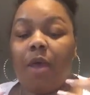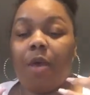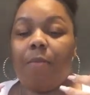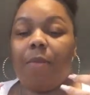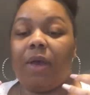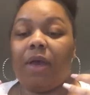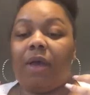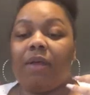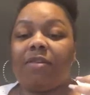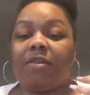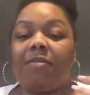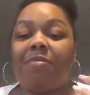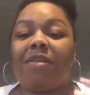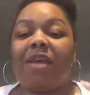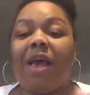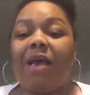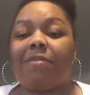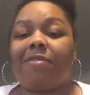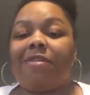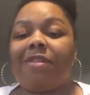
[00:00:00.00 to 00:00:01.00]
because
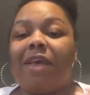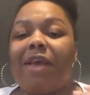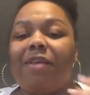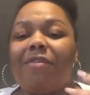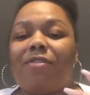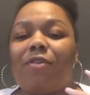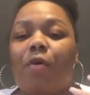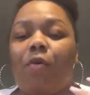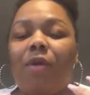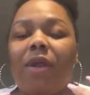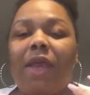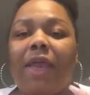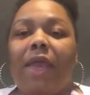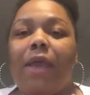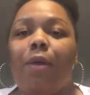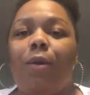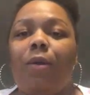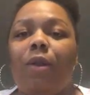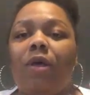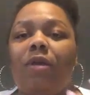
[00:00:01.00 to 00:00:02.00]
sometimes things don't
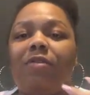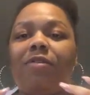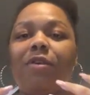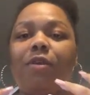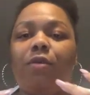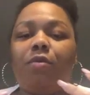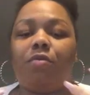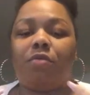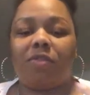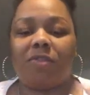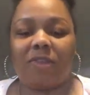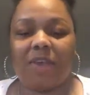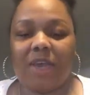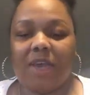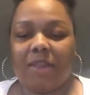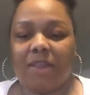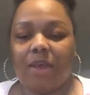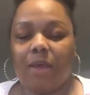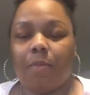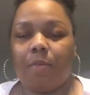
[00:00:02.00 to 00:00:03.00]
heal until you say
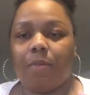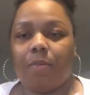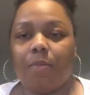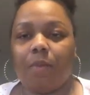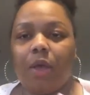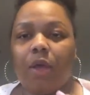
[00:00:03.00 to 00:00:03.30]
them,